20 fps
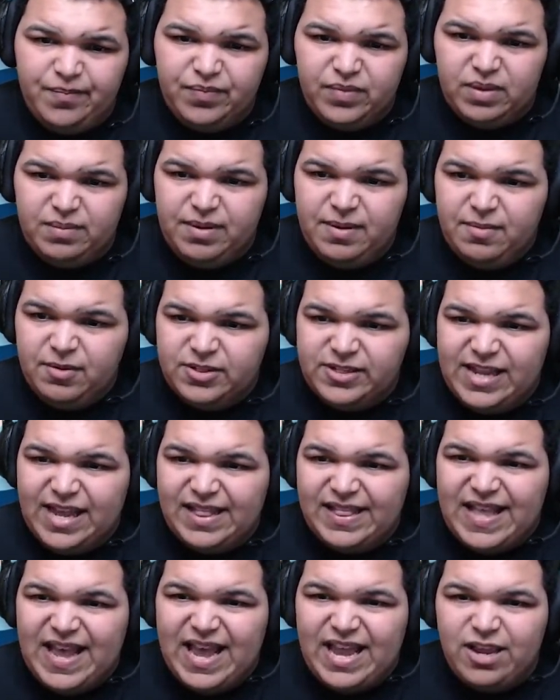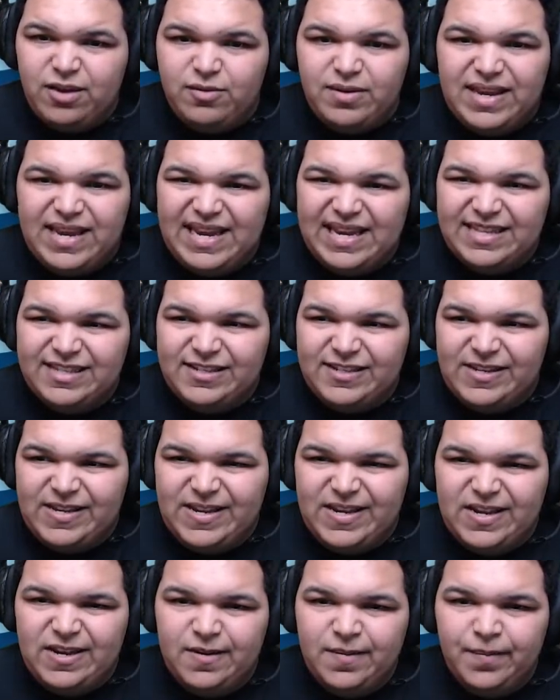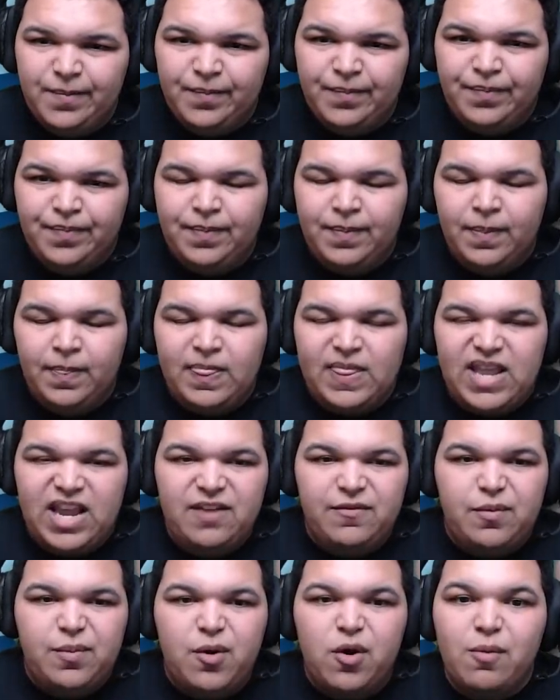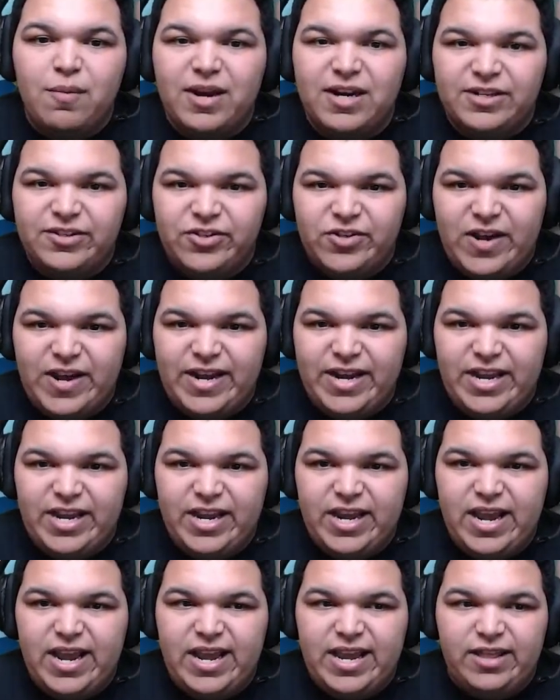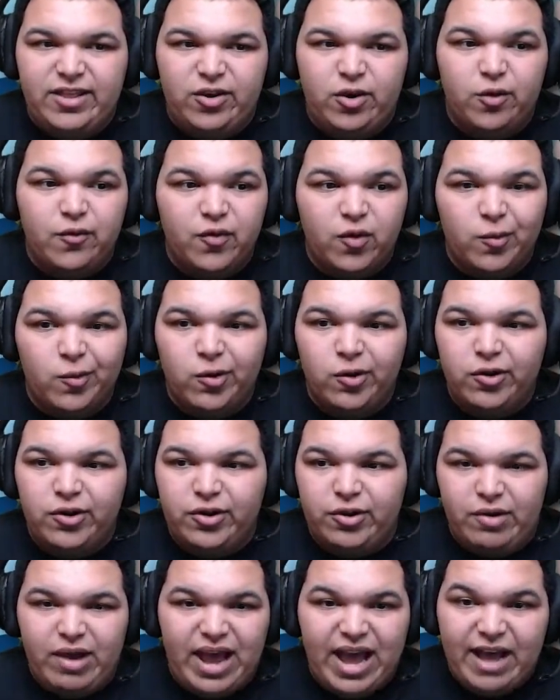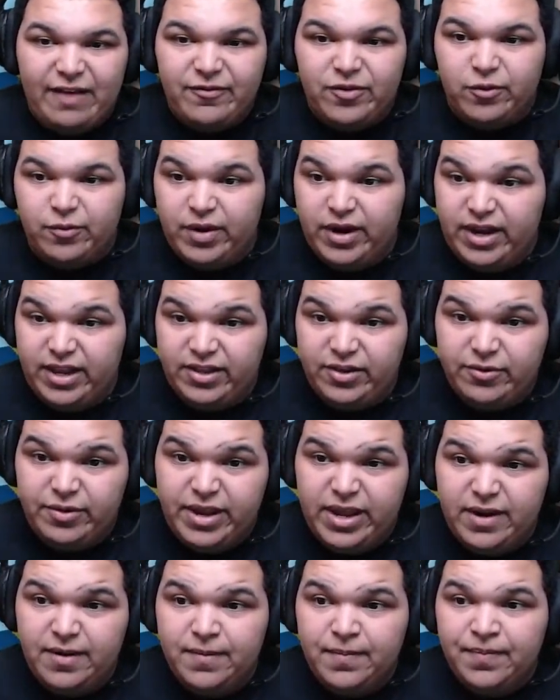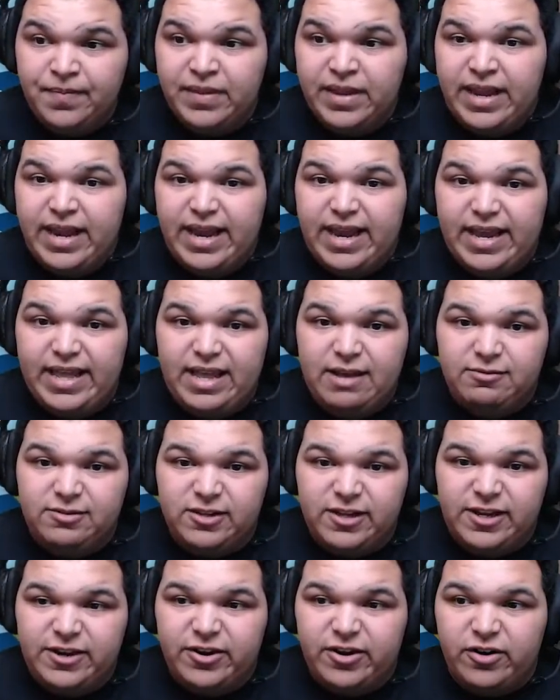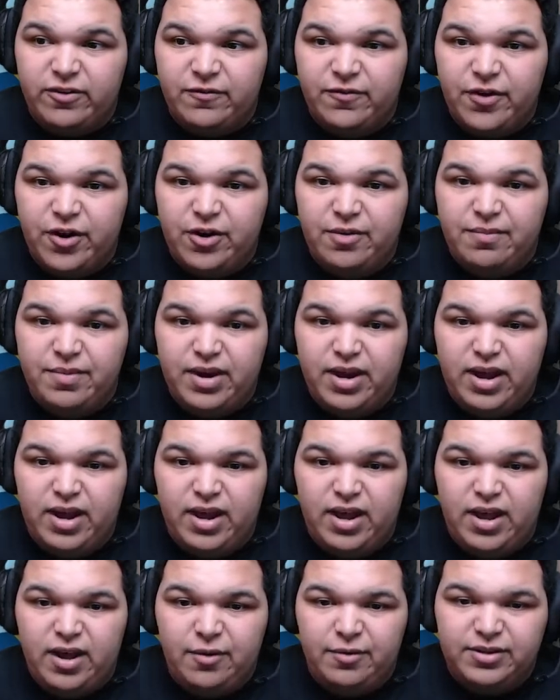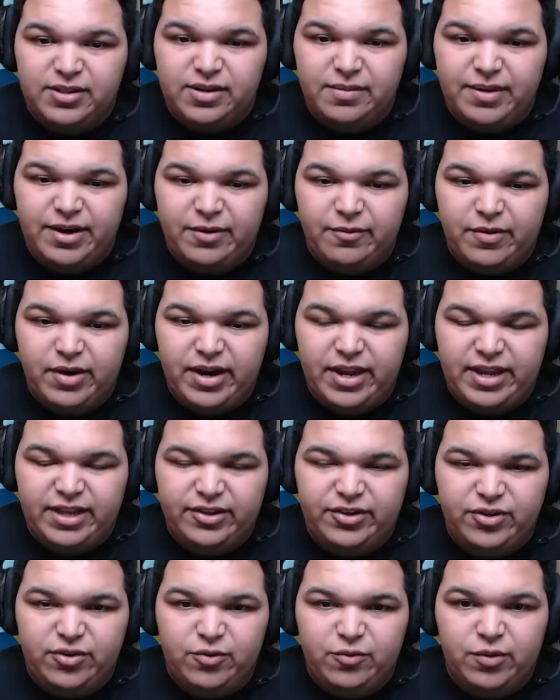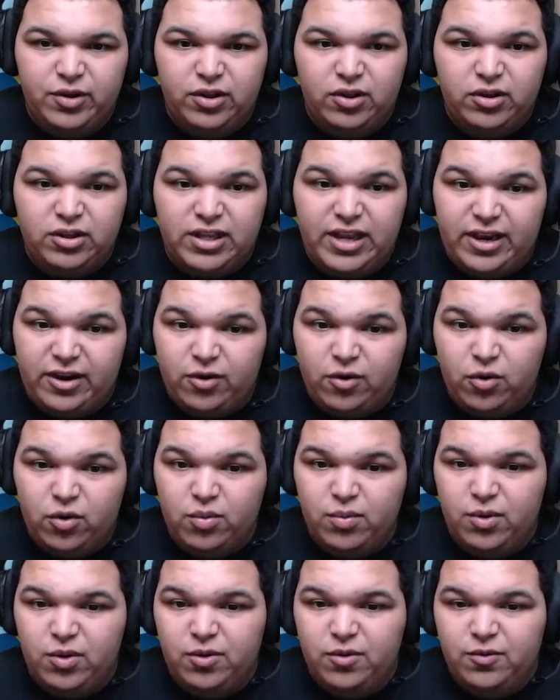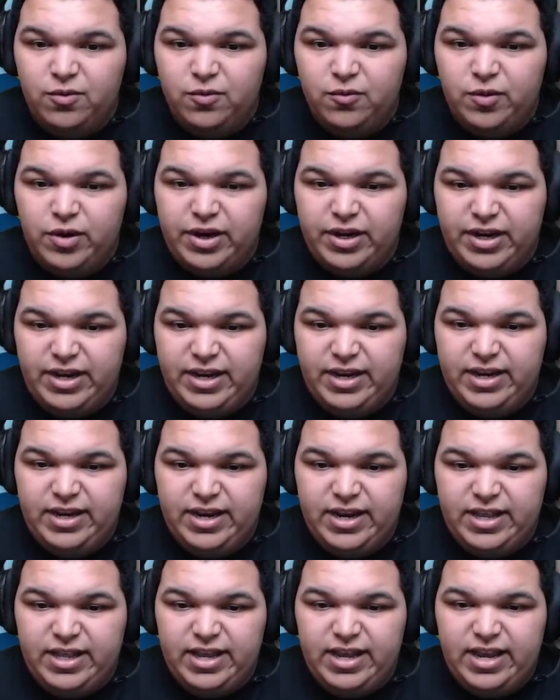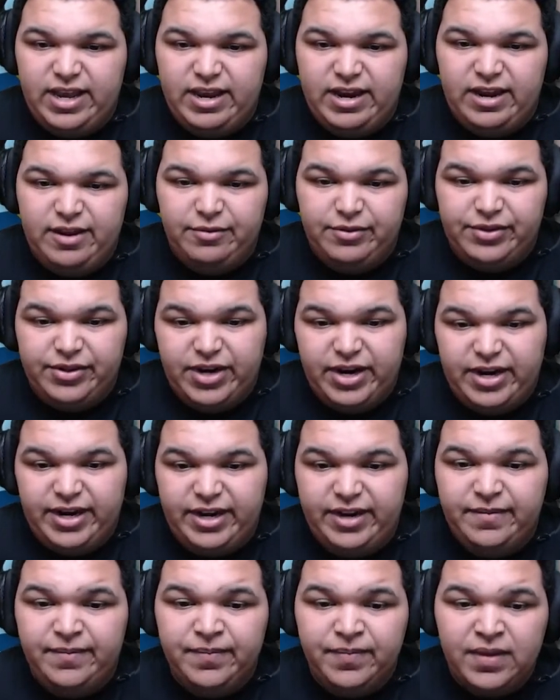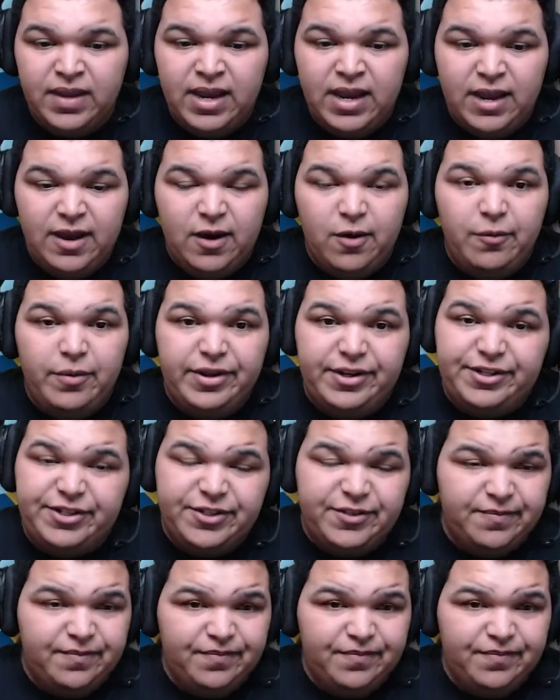people said that you can't see if a Pokemon is shiny in the overworld, you have to run into it. And that was later confirmed with somebody running into what looked like a normal Rookidee, and then it was shiny. Which,